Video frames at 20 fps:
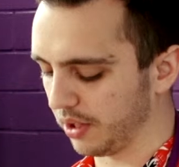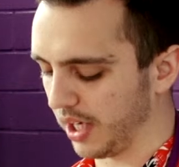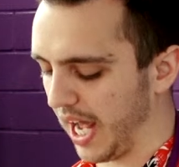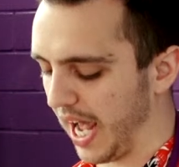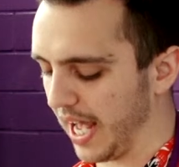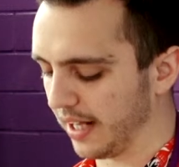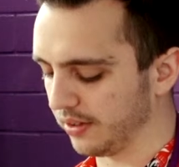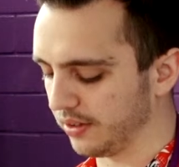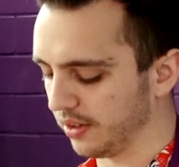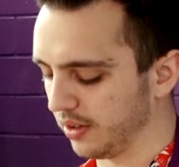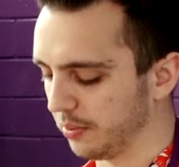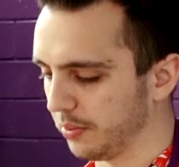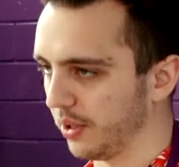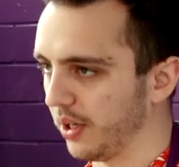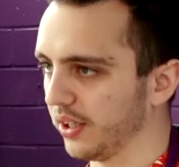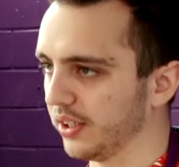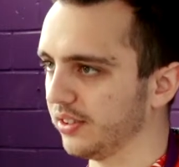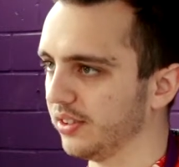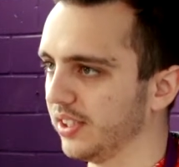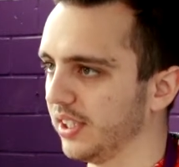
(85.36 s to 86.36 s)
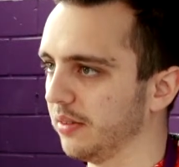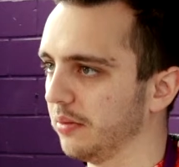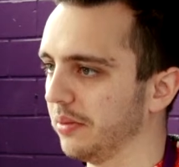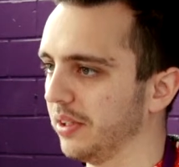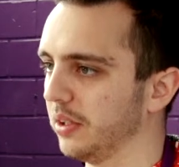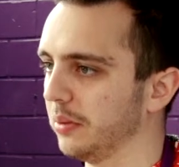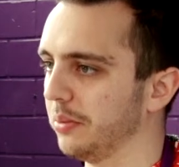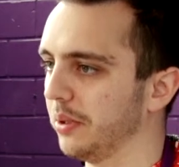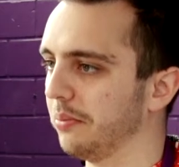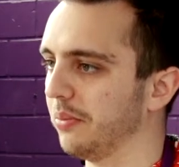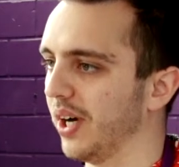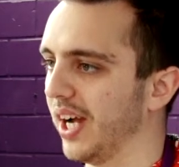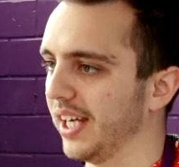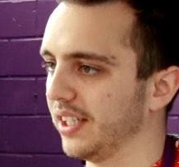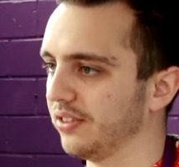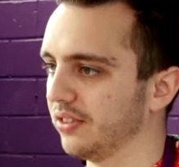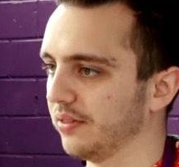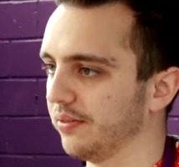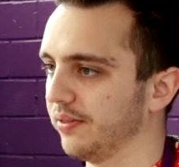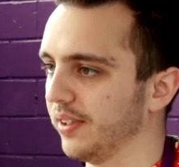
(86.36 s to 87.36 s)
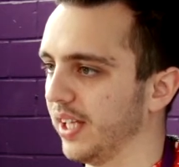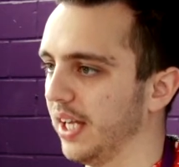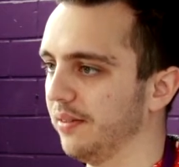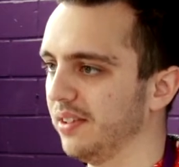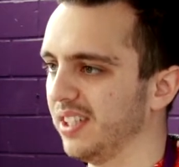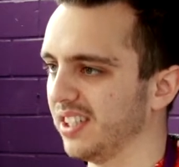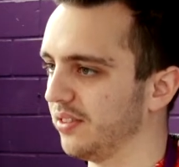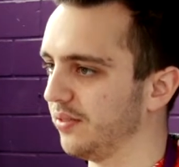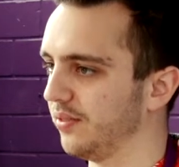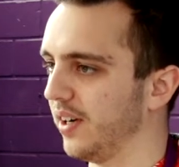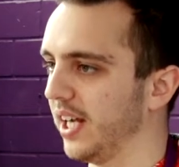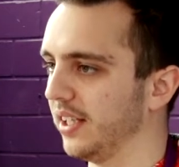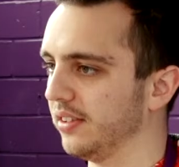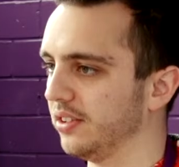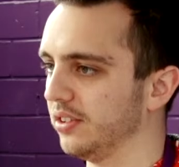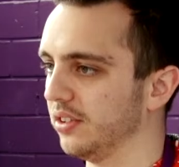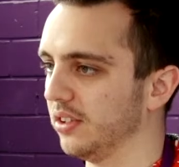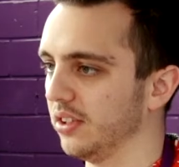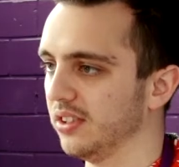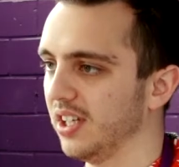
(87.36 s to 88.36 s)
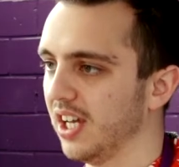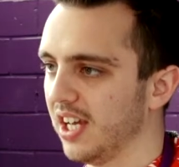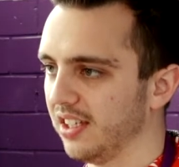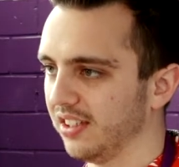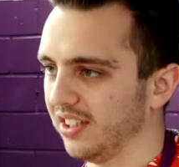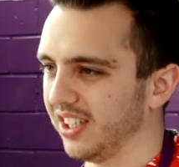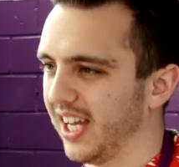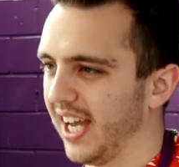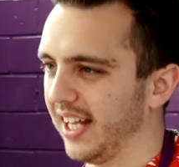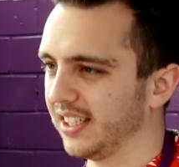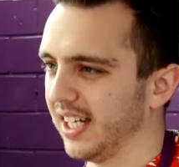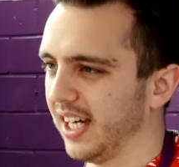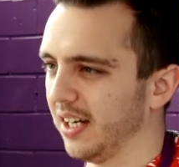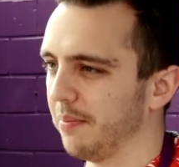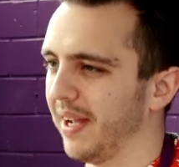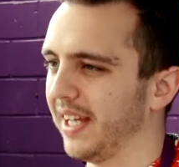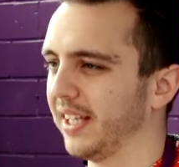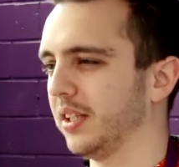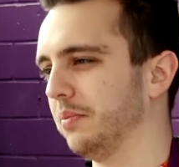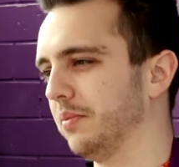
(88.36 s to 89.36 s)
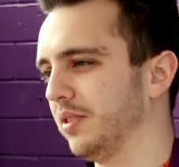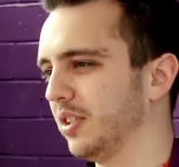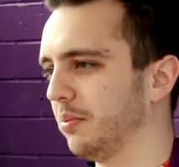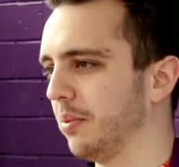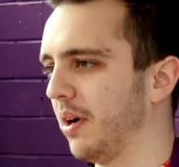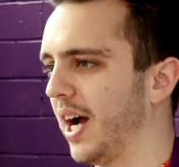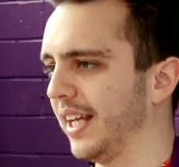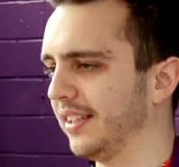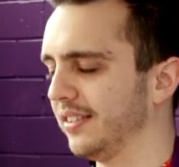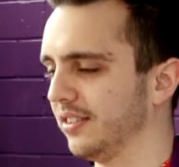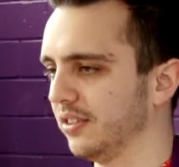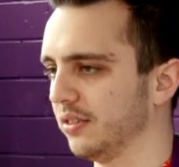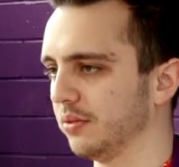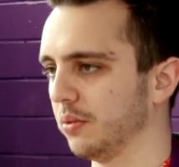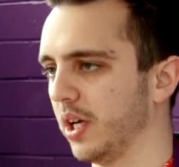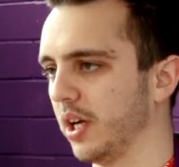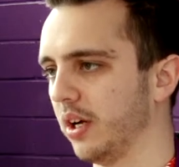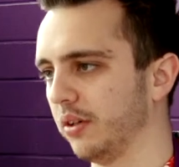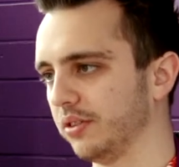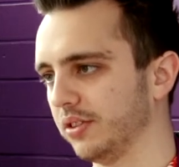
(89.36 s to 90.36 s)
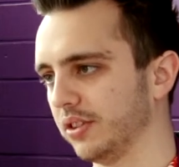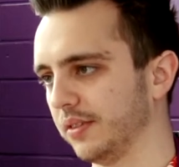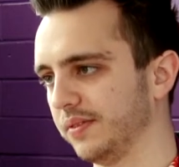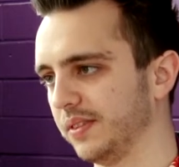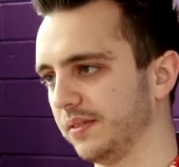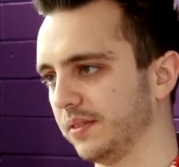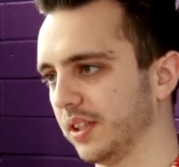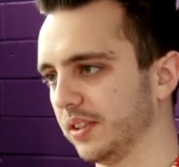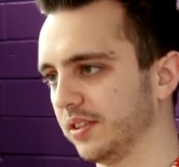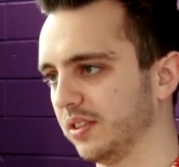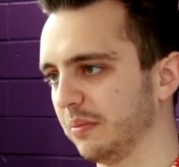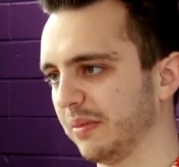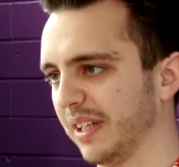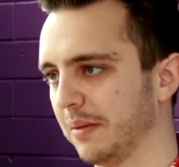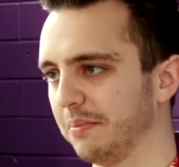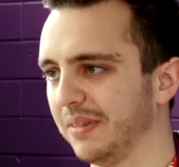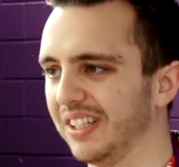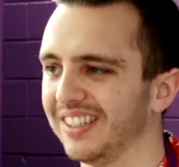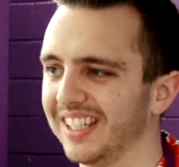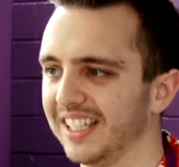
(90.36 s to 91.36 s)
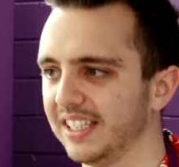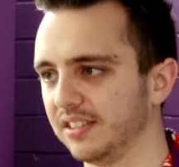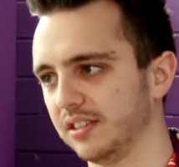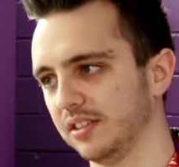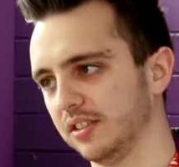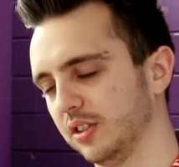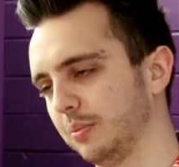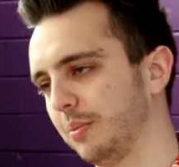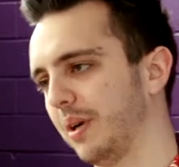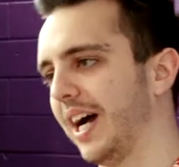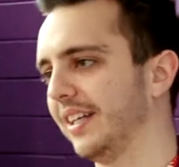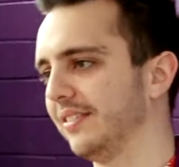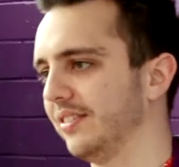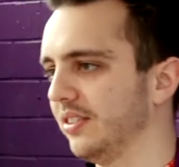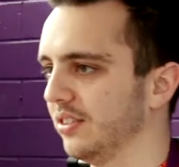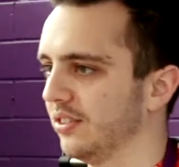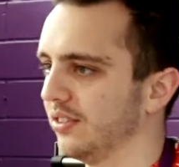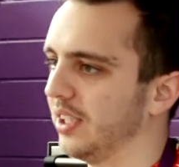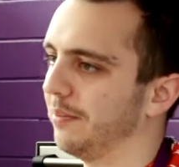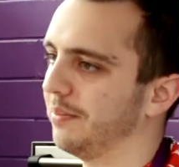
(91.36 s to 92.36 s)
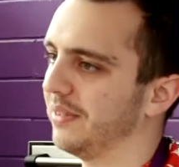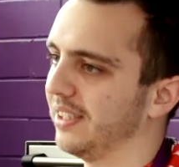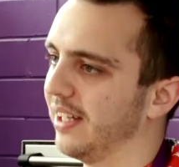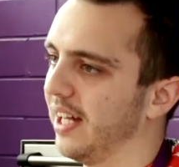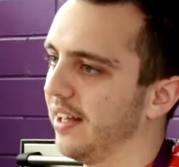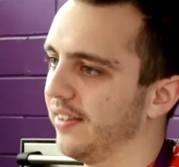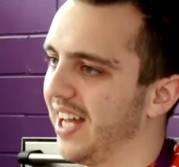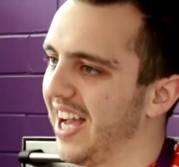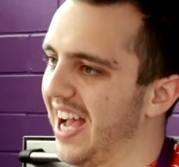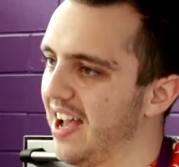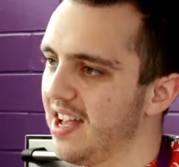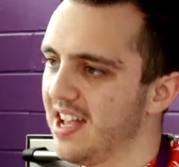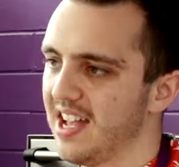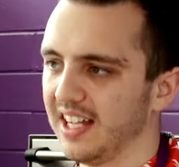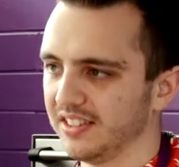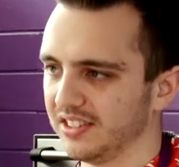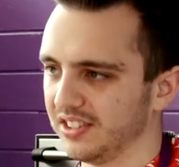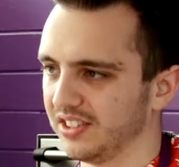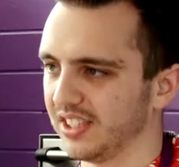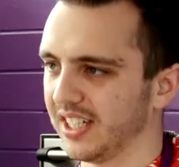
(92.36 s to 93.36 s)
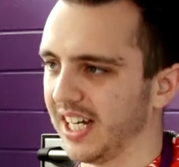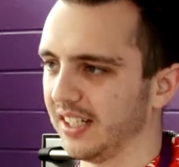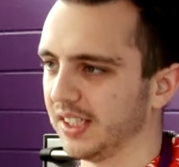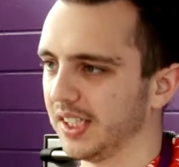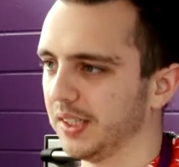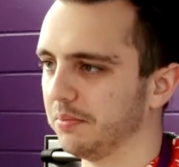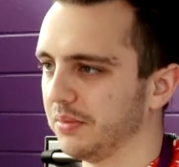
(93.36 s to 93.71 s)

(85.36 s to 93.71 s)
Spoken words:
want to add to the burgers to give them a little bit more extra flavor, that's fine to do. You can kind of make them spiced as well, so if you've got some like Middle Eastern spices or something like that, just to kind of give